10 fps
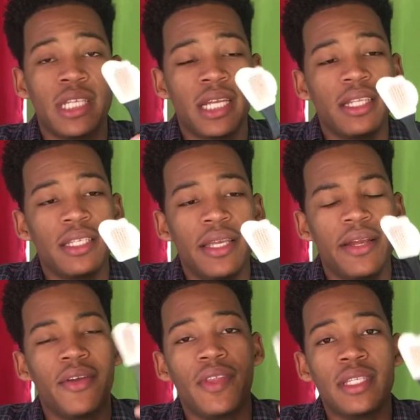to take this
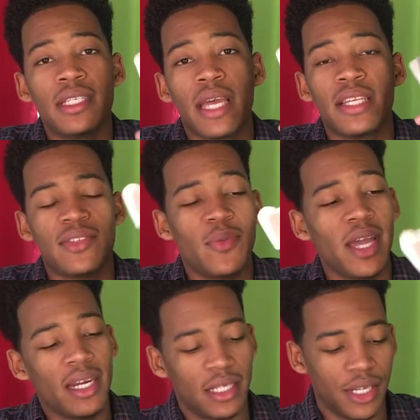here. This is a
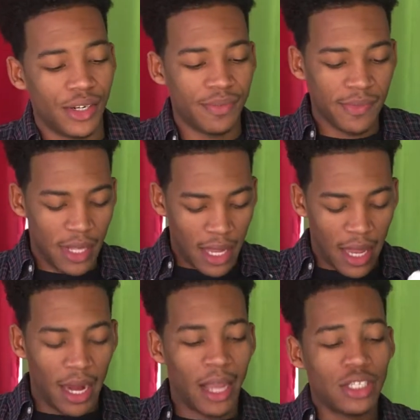suede cleaner,
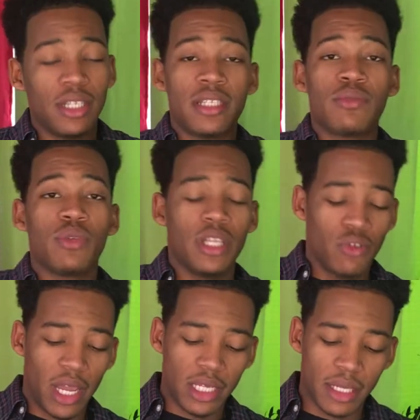and actually this is really
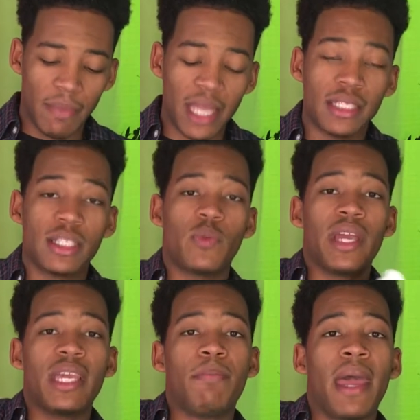great because it makes the
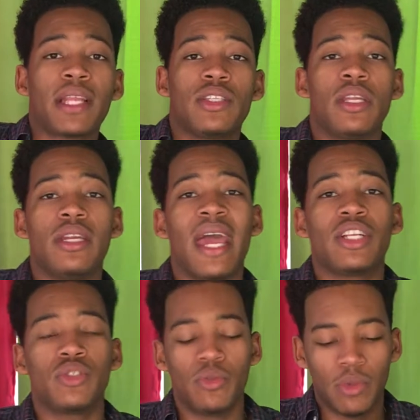suede get back to the
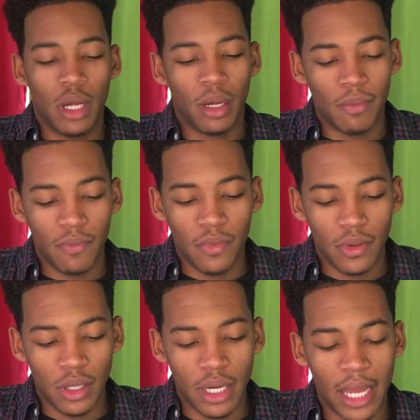
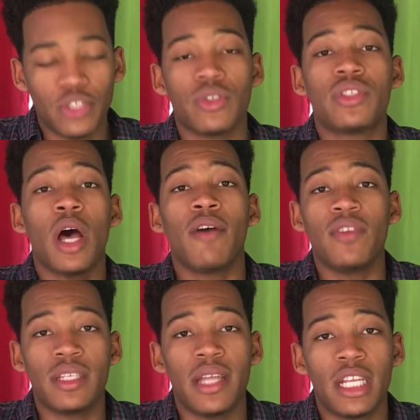natural
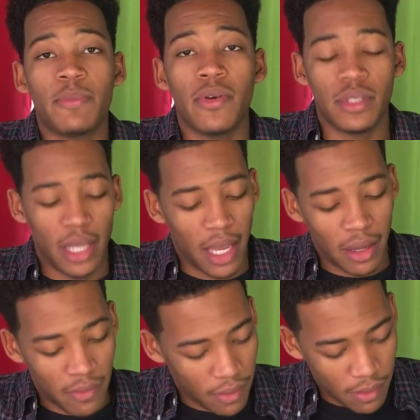softness that it's supposed to
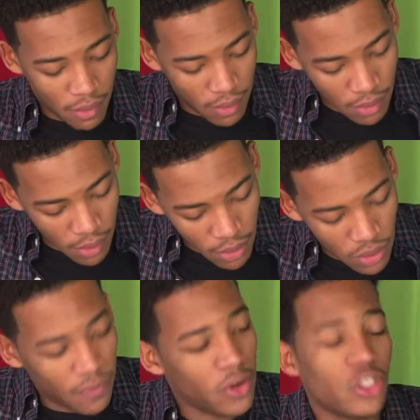have.
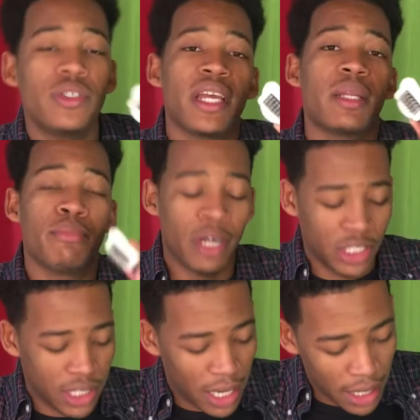So first you take the
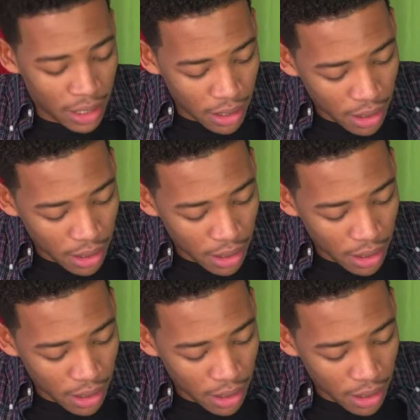brush side,